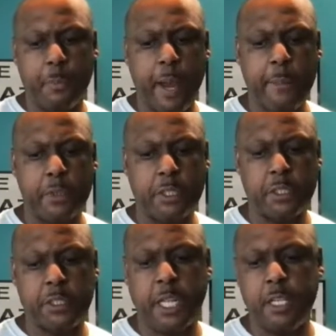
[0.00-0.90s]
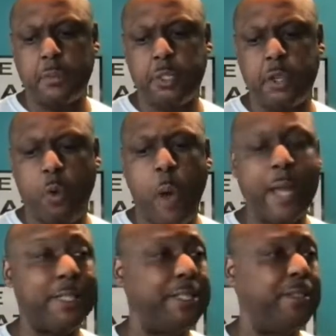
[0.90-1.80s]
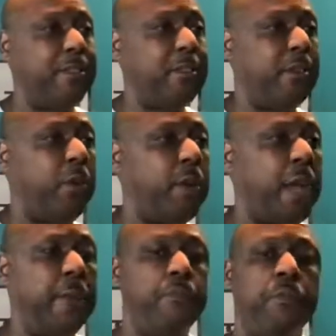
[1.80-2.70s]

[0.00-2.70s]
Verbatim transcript: papers is it standing up to their quality. Okay.